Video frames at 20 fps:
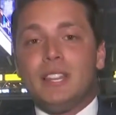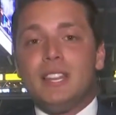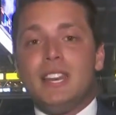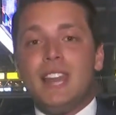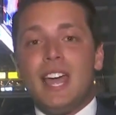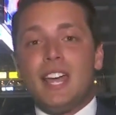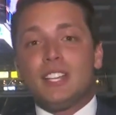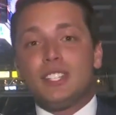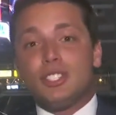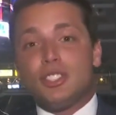the
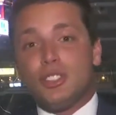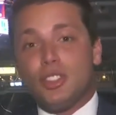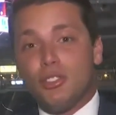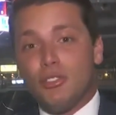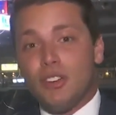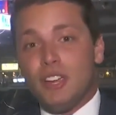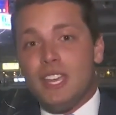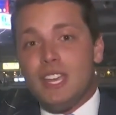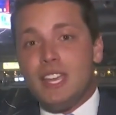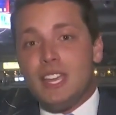next
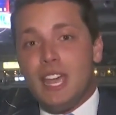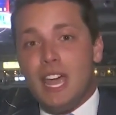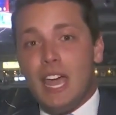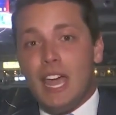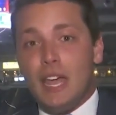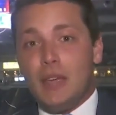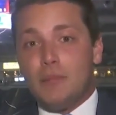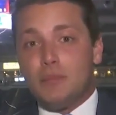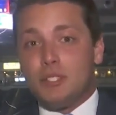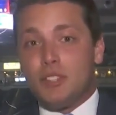three
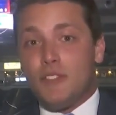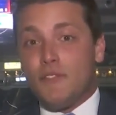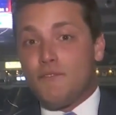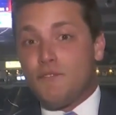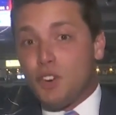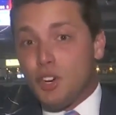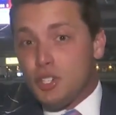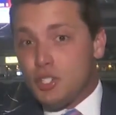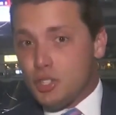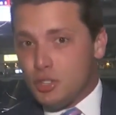games, the
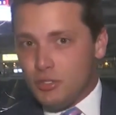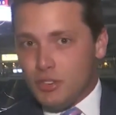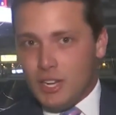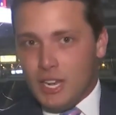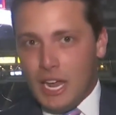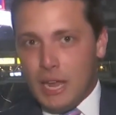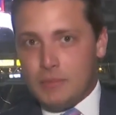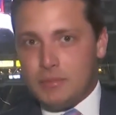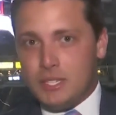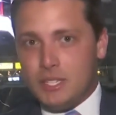first three
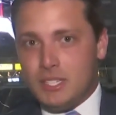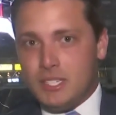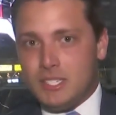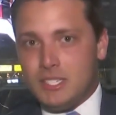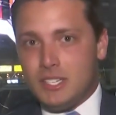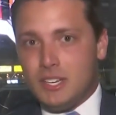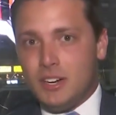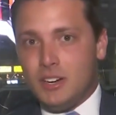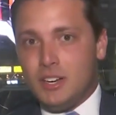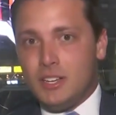games in this
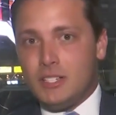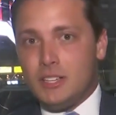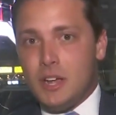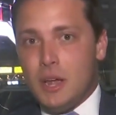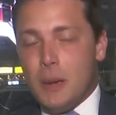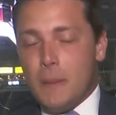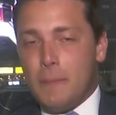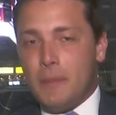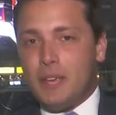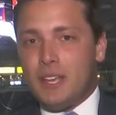series,
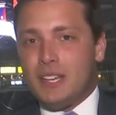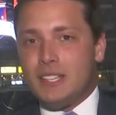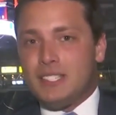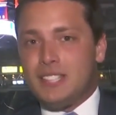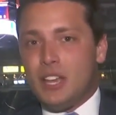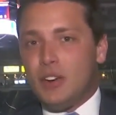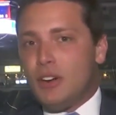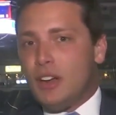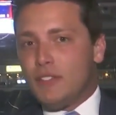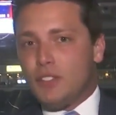because
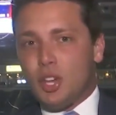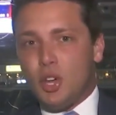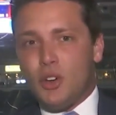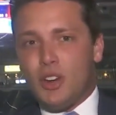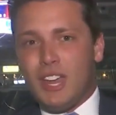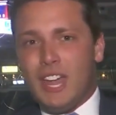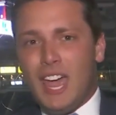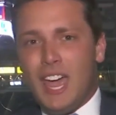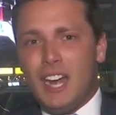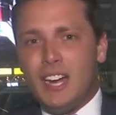they don't have to go to
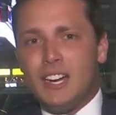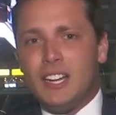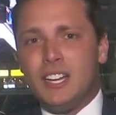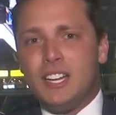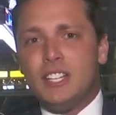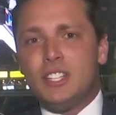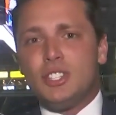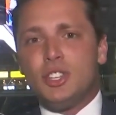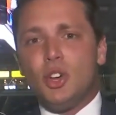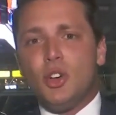Canada
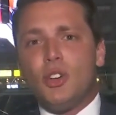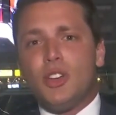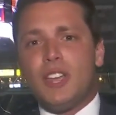until